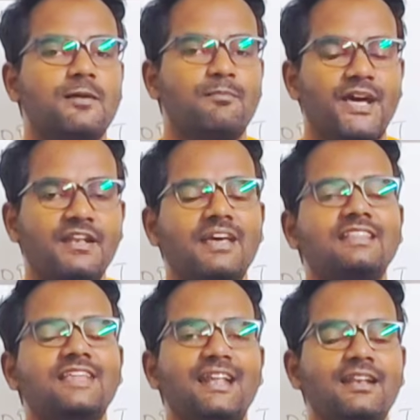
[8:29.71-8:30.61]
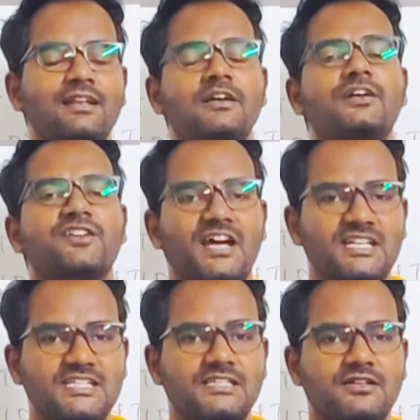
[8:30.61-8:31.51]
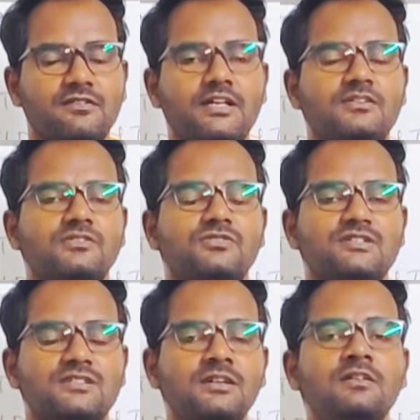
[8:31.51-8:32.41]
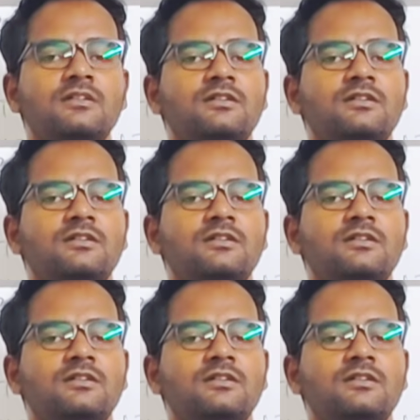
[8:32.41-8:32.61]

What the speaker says: a pen and then writing, right? So it's a